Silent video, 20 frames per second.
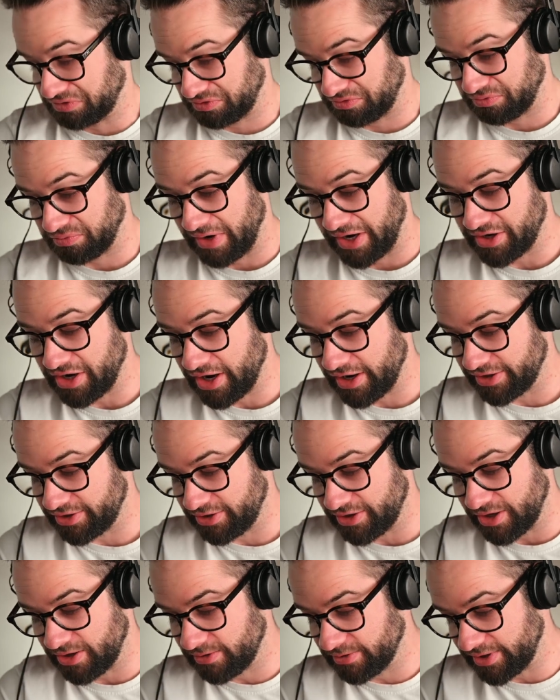Why not?
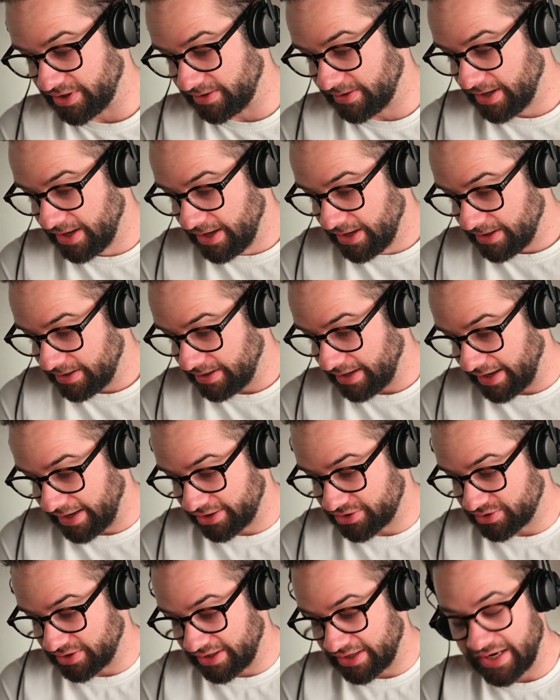You know,
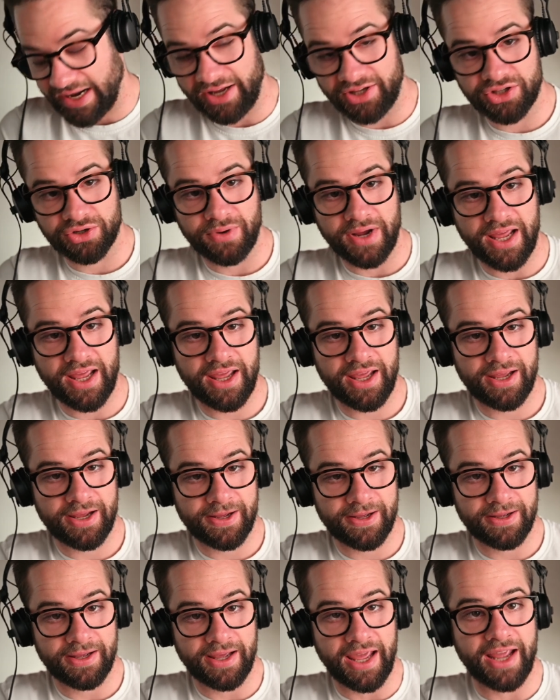actually an
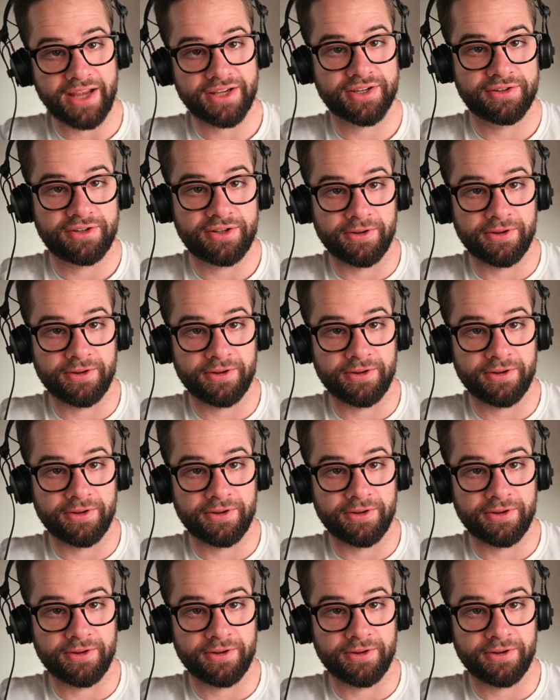A2A agent,